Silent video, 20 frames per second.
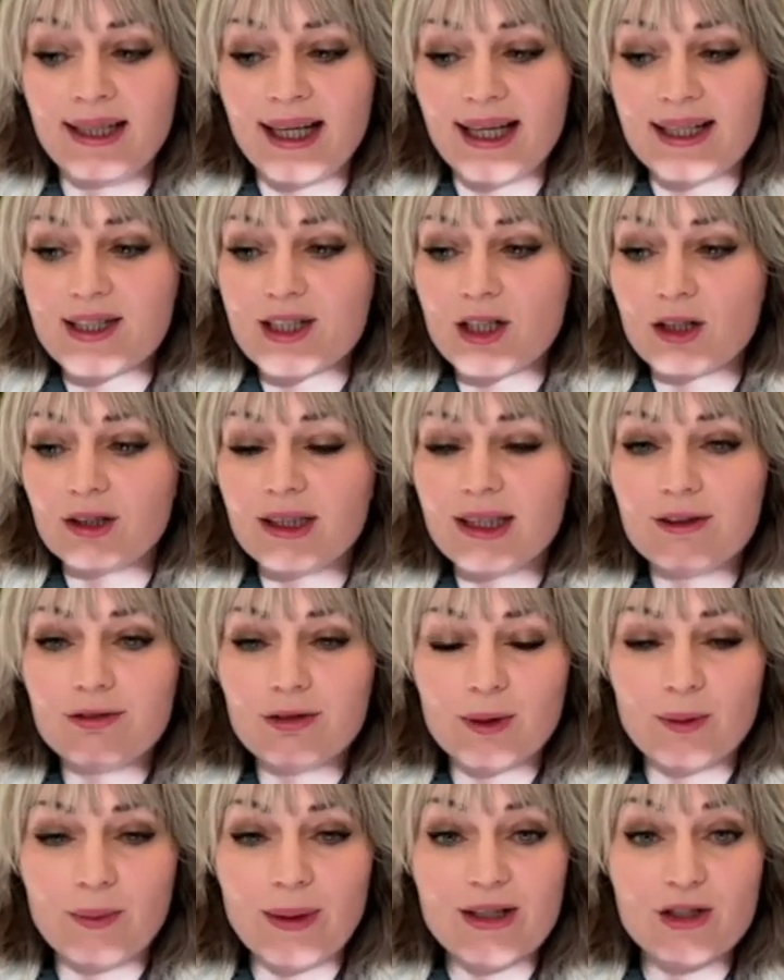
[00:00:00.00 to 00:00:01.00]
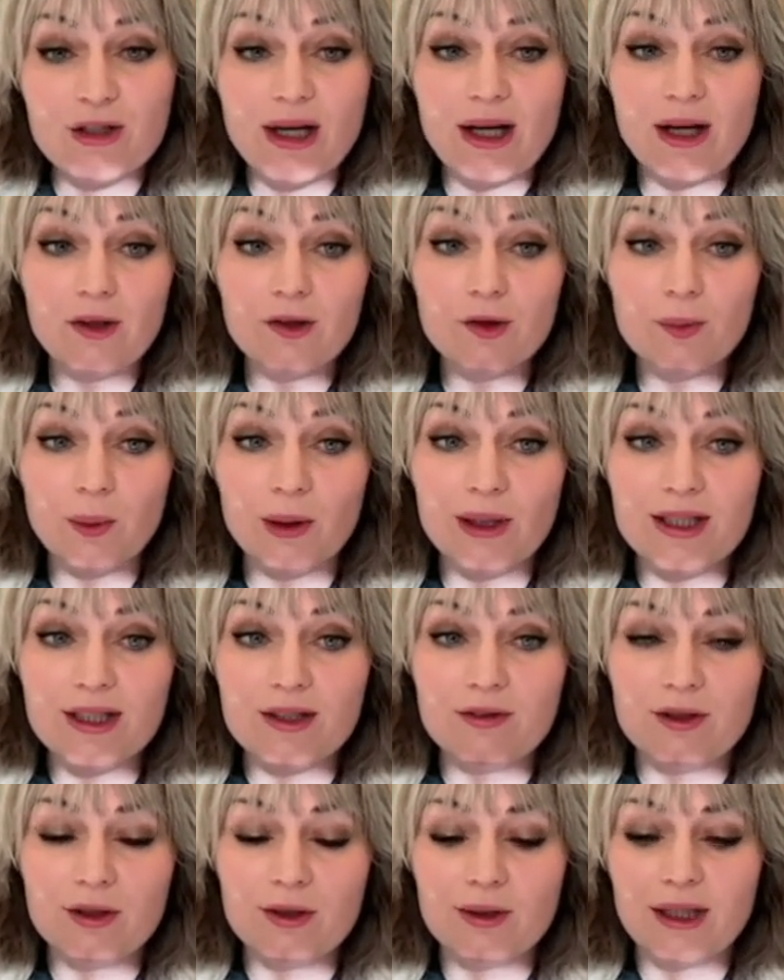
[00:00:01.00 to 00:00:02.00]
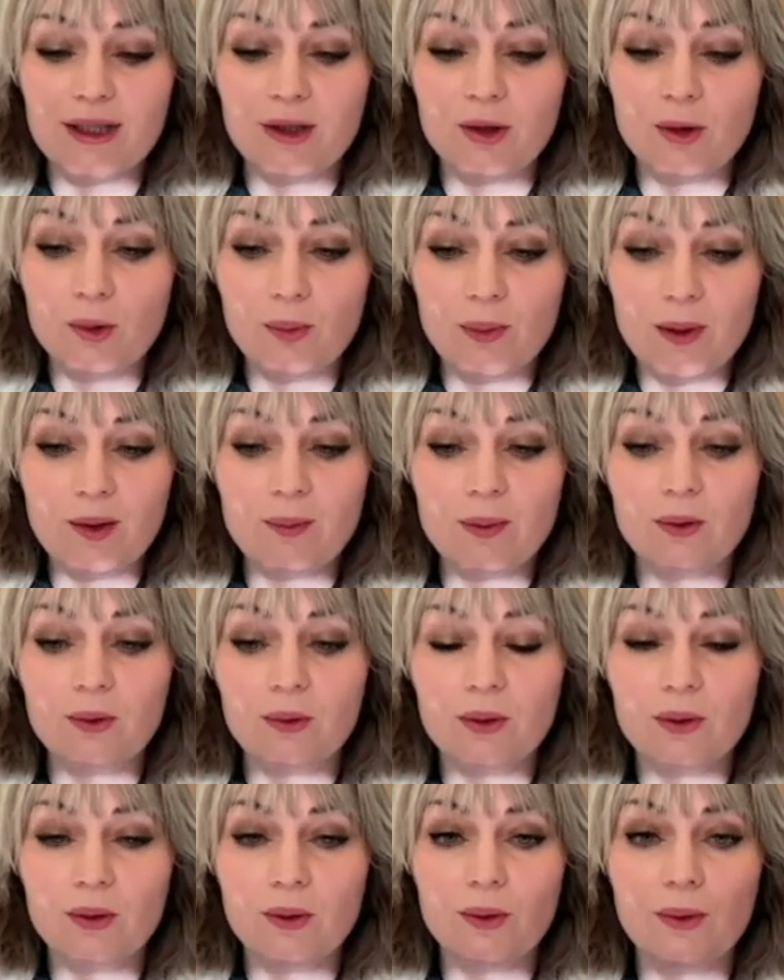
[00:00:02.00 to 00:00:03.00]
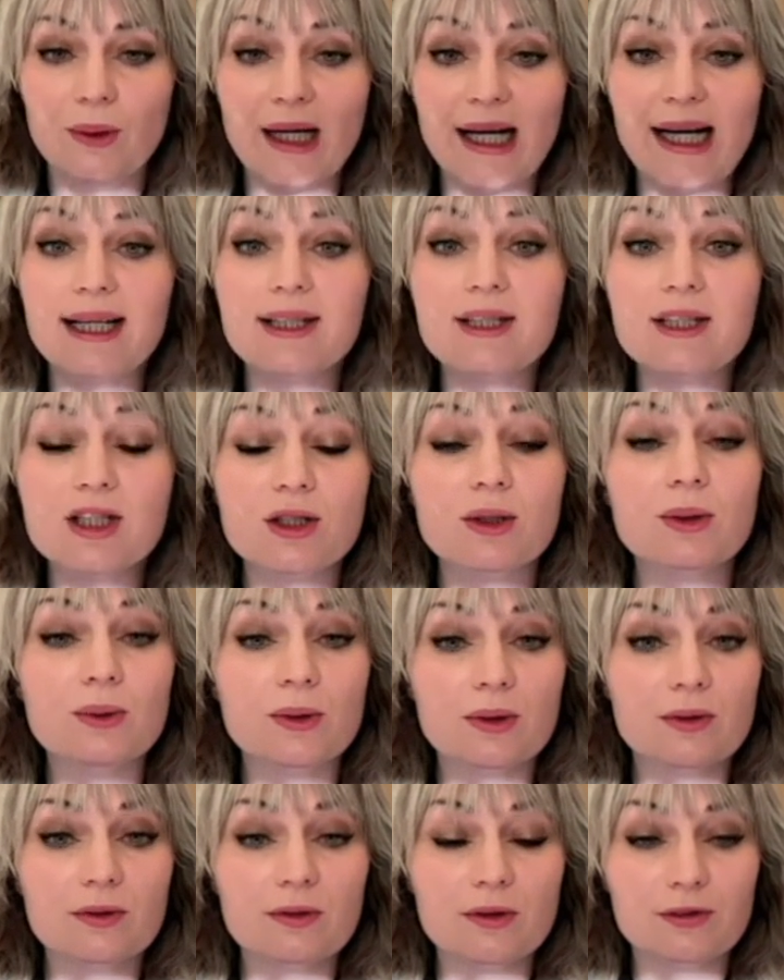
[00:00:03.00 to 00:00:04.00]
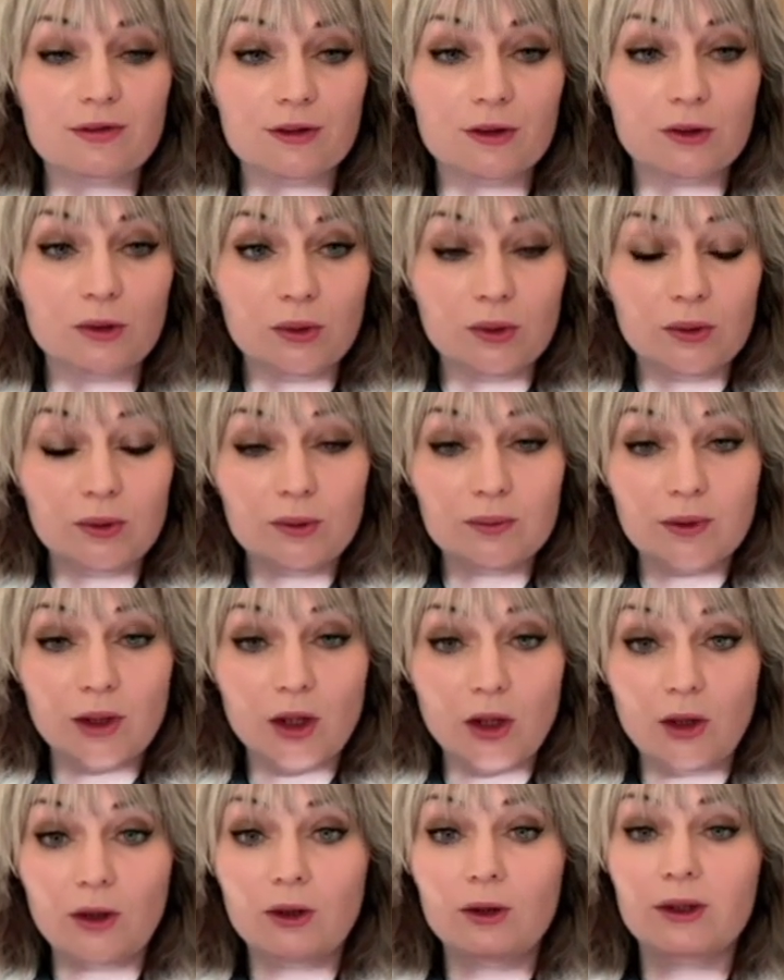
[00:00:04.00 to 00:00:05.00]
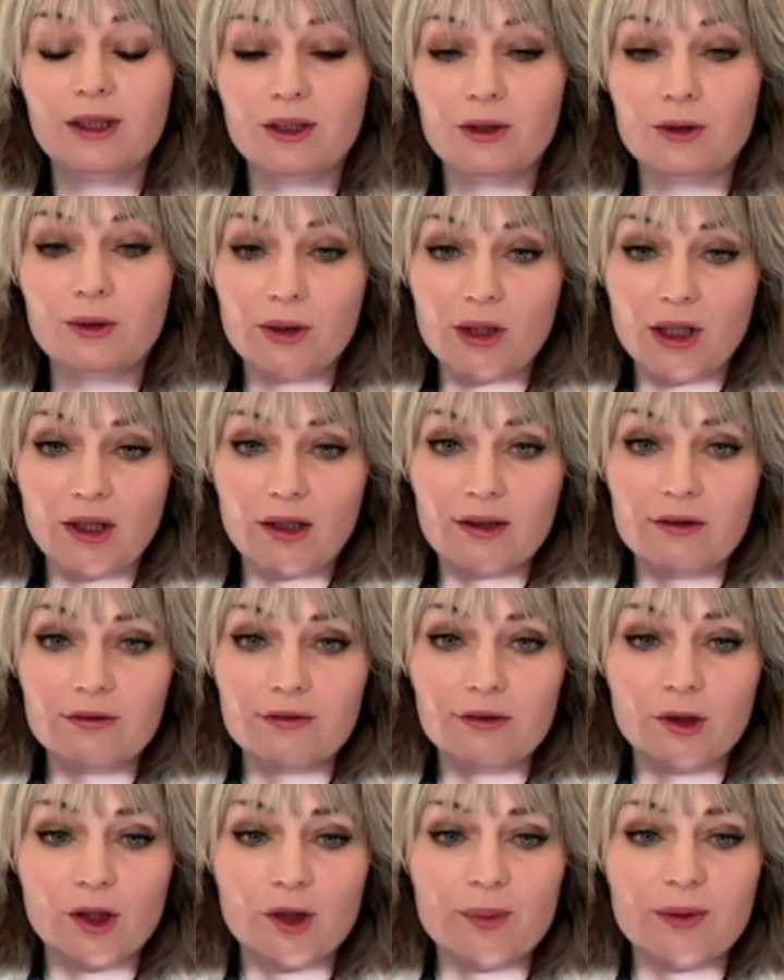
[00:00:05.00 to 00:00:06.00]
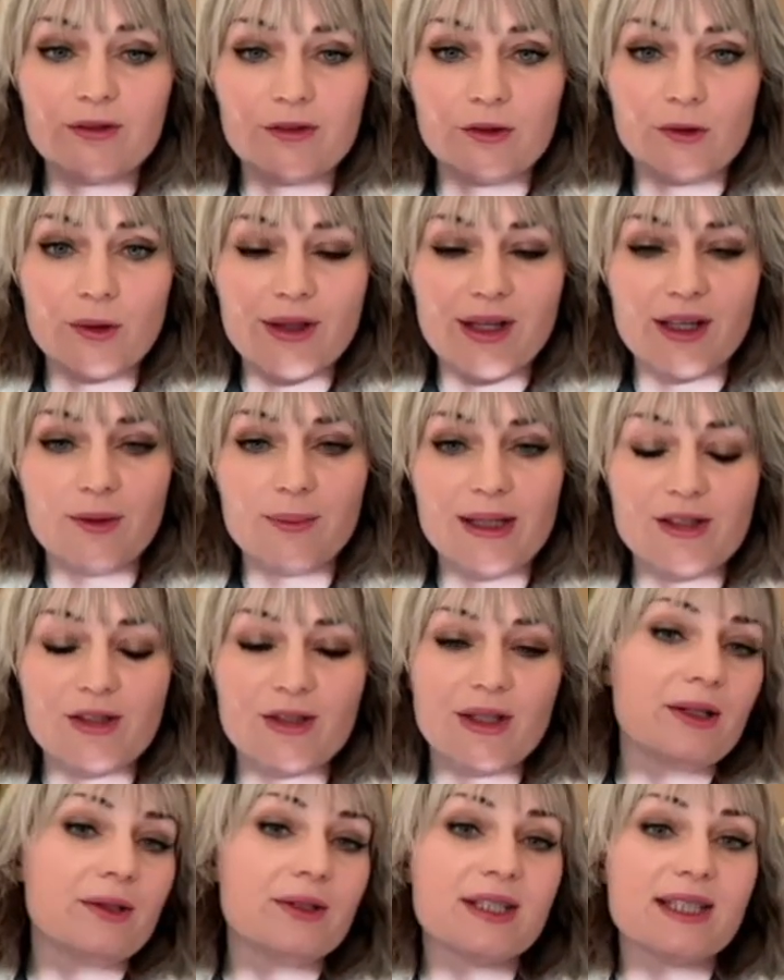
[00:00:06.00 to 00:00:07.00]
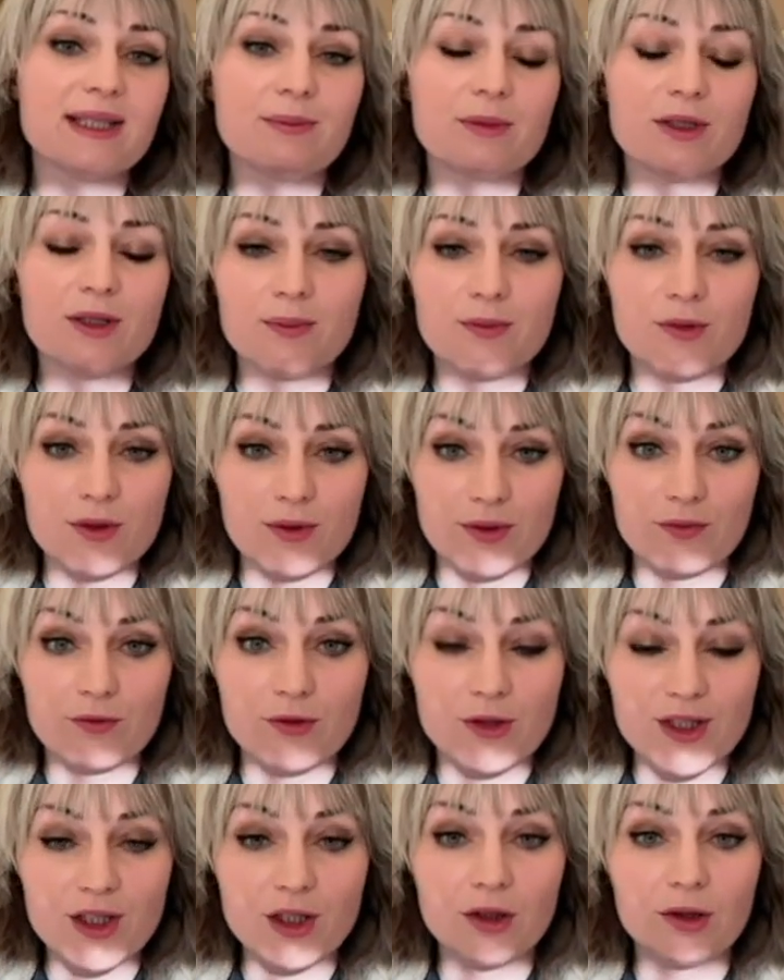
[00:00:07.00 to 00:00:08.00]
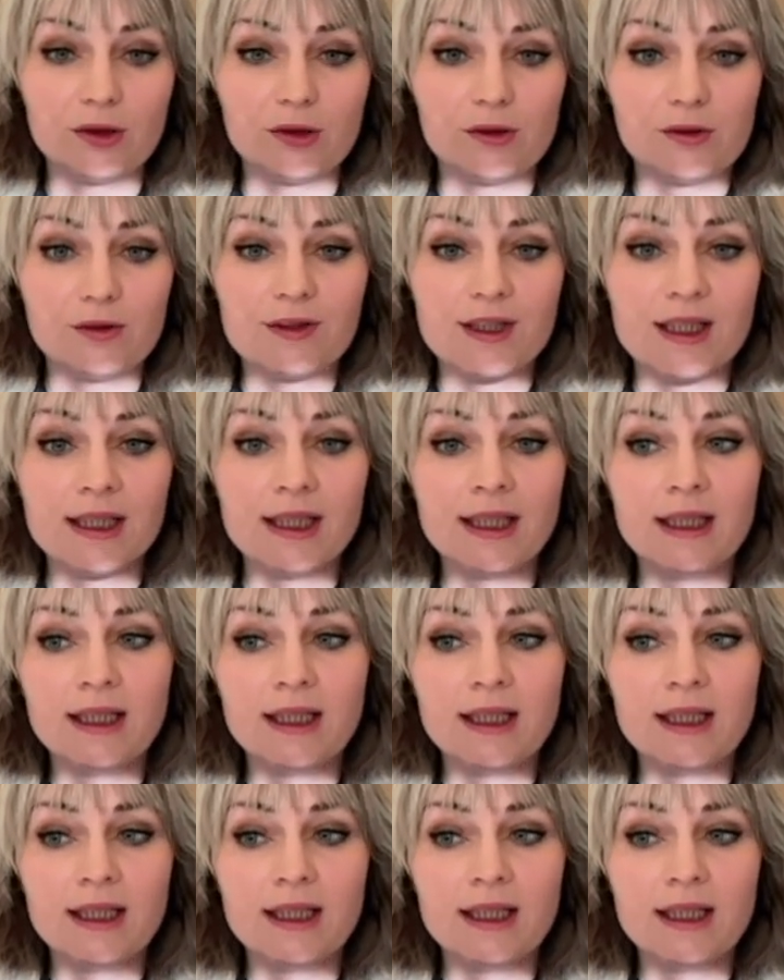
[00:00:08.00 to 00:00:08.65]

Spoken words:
And certainly from a mental health point of view, I know people who had to go the full hog and go carnivore before their mental health symptoms resolved.